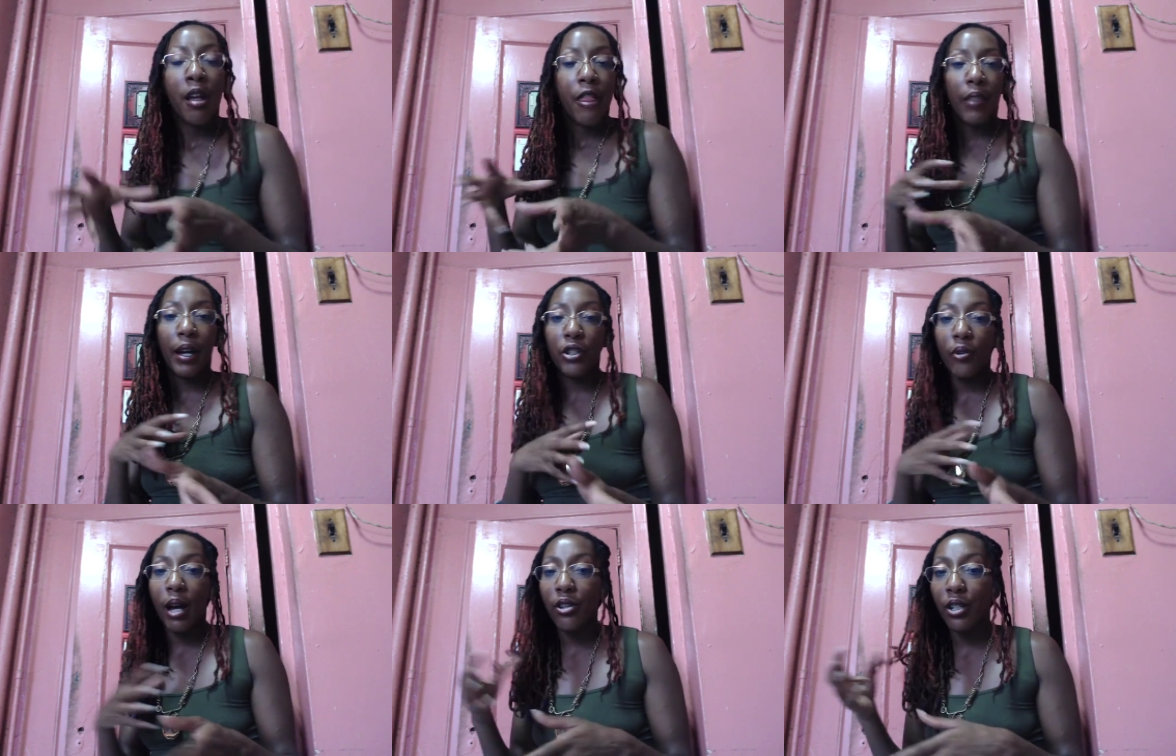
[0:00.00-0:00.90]
That
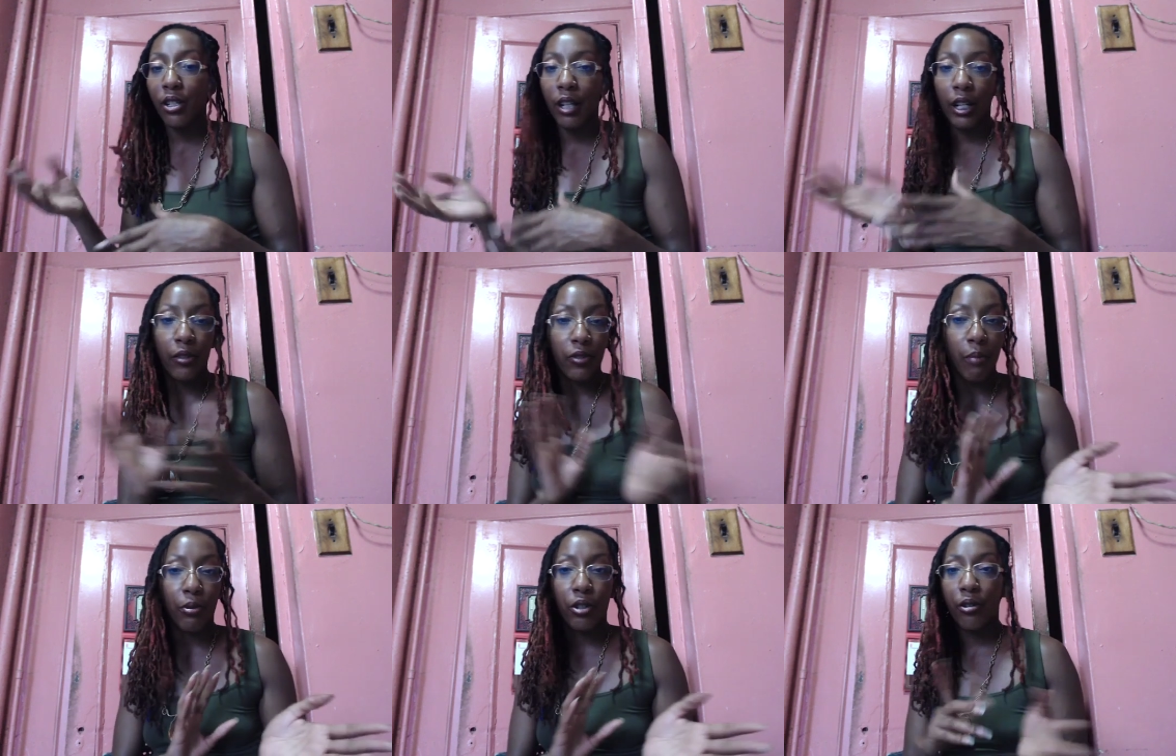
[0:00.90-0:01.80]
drastic change of
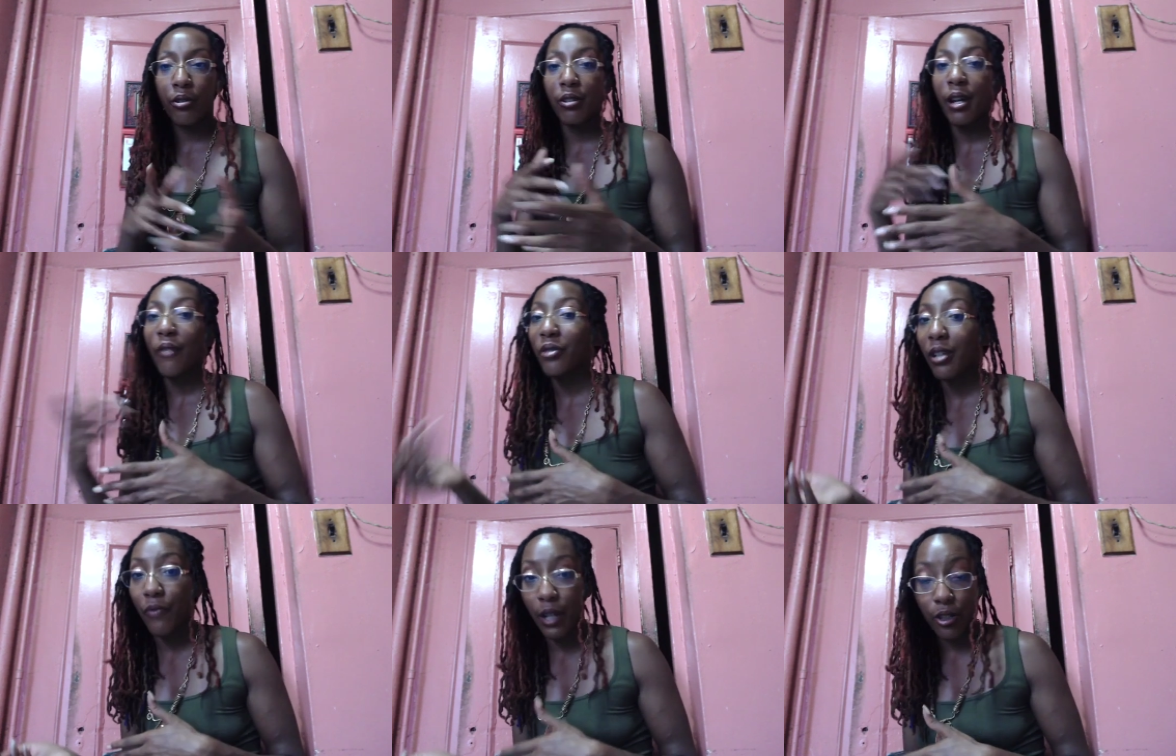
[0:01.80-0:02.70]
temperature definitely
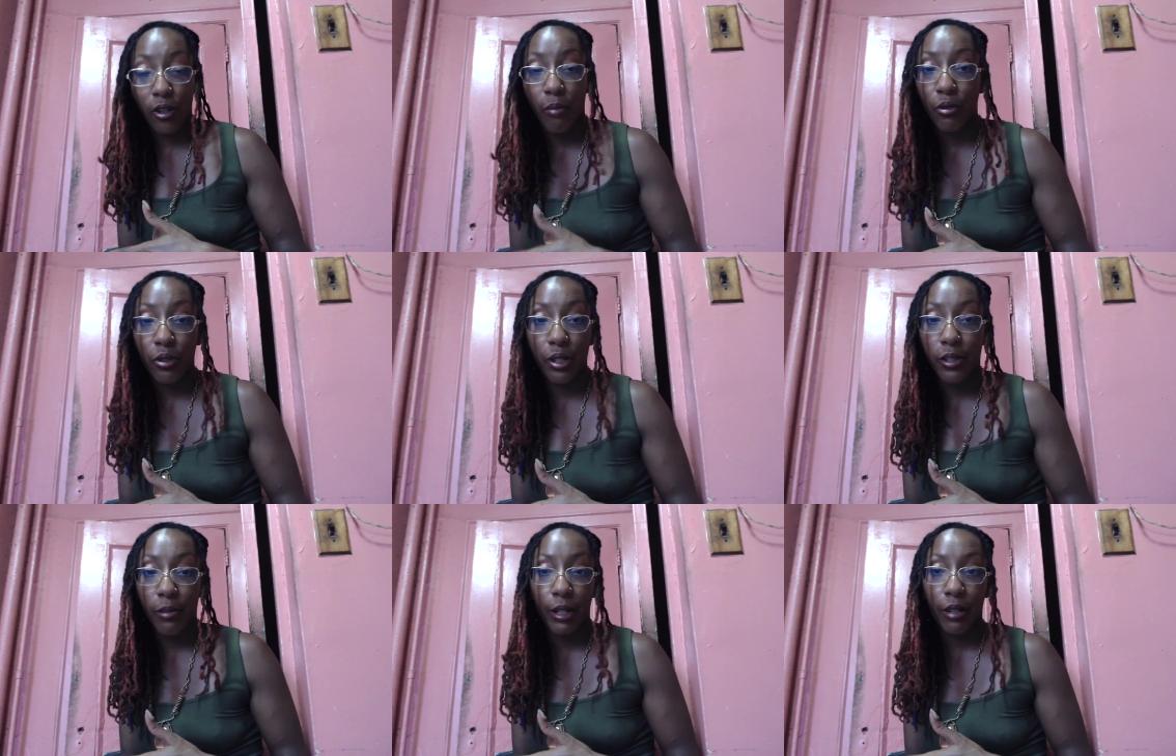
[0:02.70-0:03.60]
affects your immune
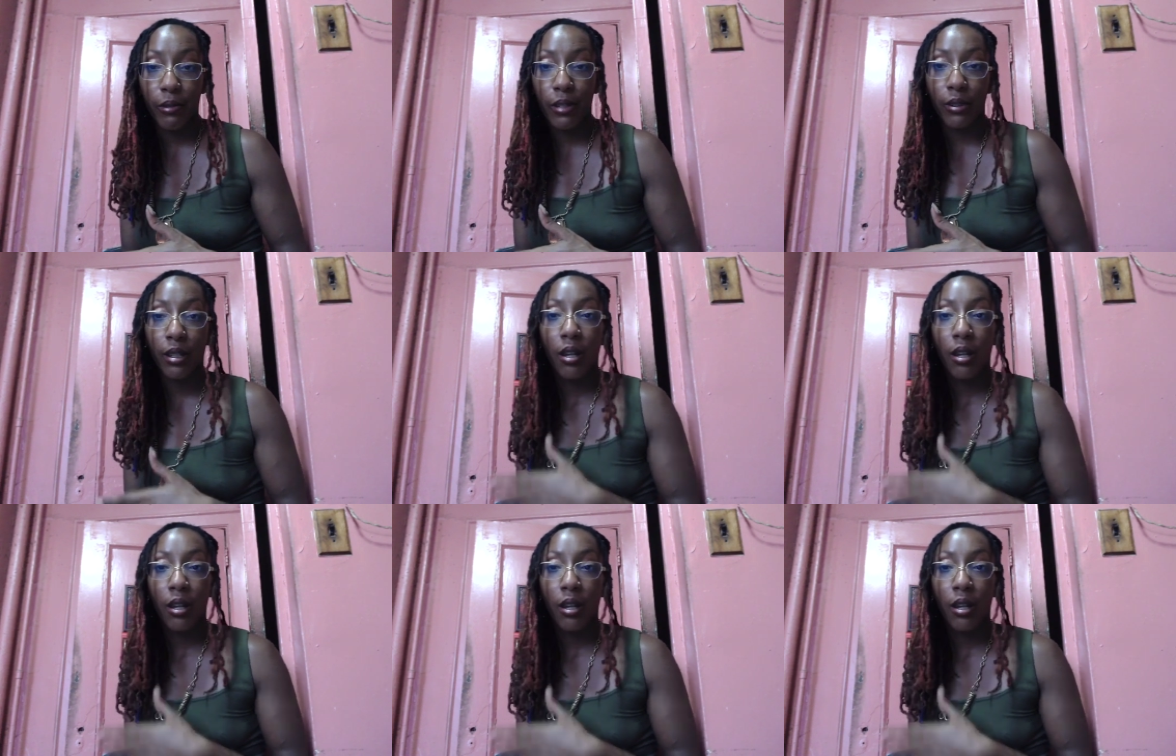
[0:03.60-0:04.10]
system like crazy.